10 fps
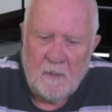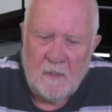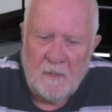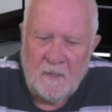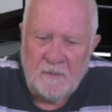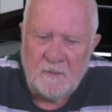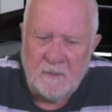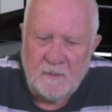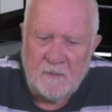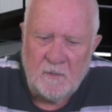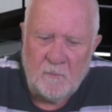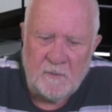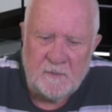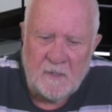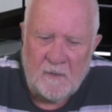It isn't until we
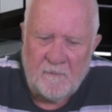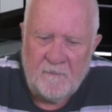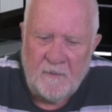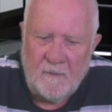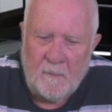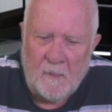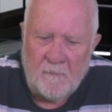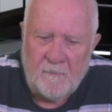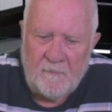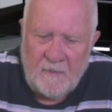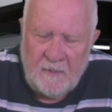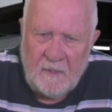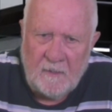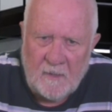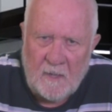start
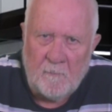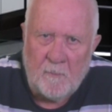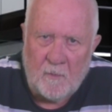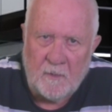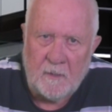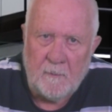feeding that body